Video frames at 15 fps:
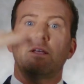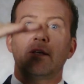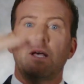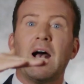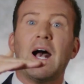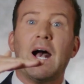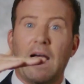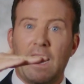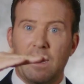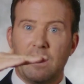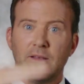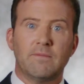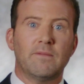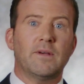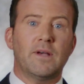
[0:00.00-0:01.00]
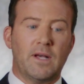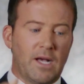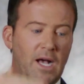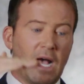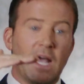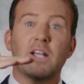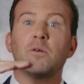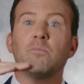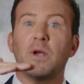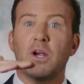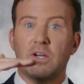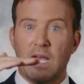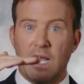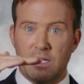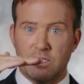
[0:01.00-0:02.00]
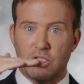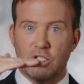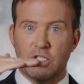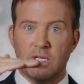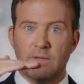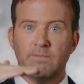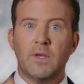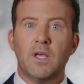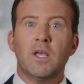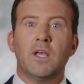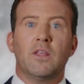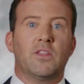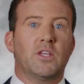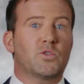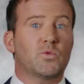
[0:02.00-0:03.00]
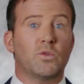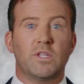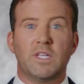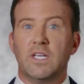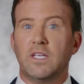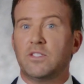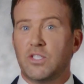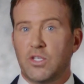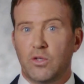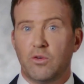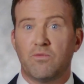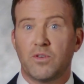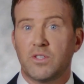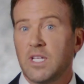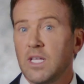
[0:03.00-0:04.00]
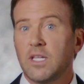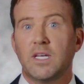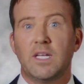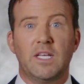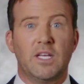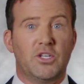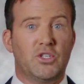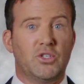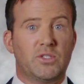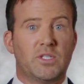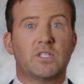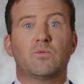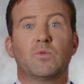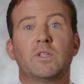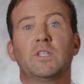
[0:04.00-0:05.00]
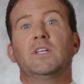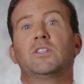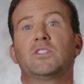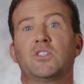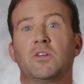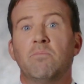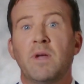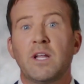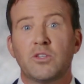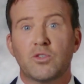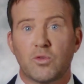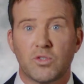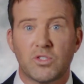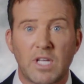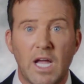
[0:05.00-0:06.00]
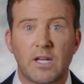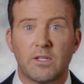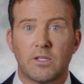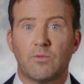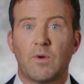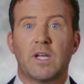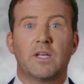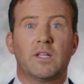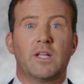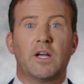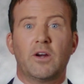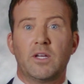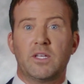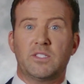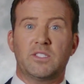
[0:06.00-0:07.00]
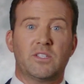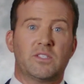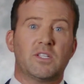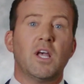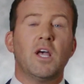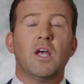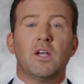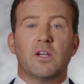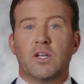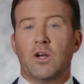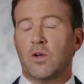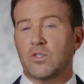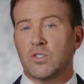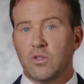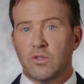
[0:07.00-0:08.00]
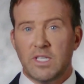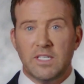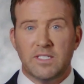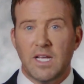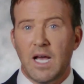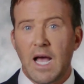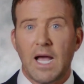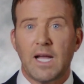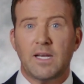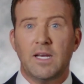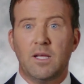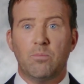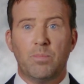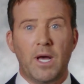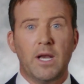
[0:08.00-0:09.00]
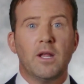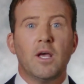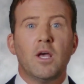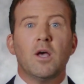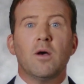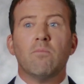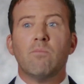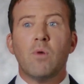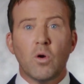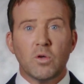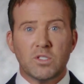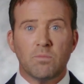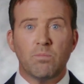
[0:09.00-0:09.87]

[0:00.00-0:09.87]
high, high compared to estrogen. This will lead to fertility issues. This leads to menstrual cycle irregularities. This can also lead to acne. But most